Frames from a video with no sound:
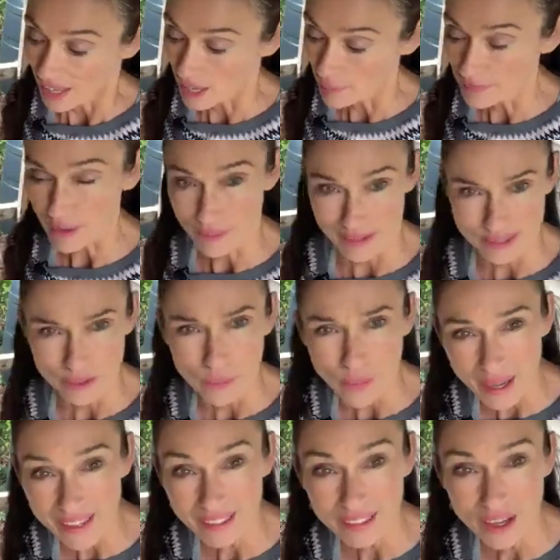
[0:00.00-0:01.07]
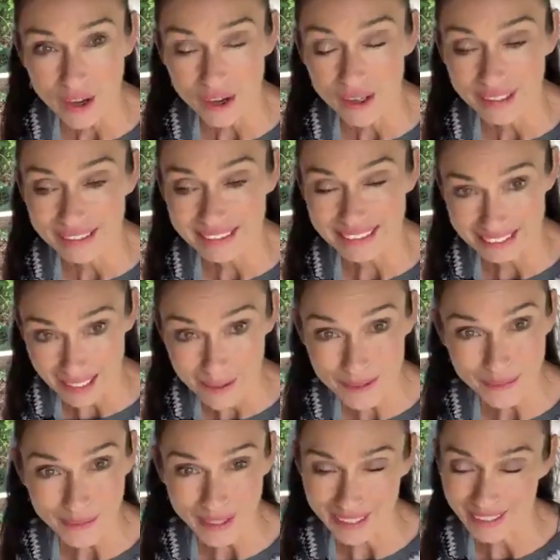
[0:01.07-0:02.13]
Now that's quite a lot, it
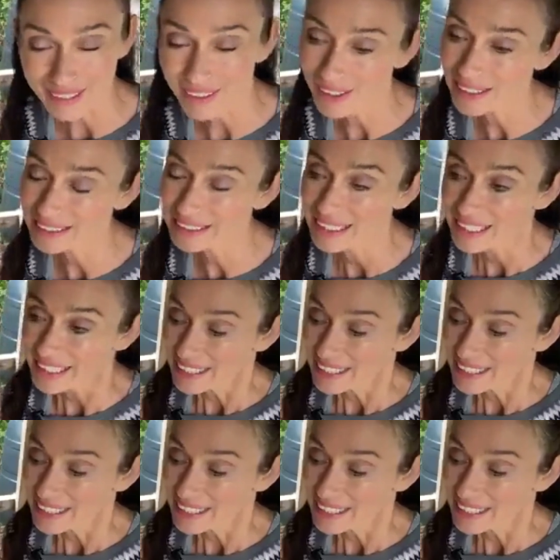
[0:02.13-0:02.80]
sounds quite a lot.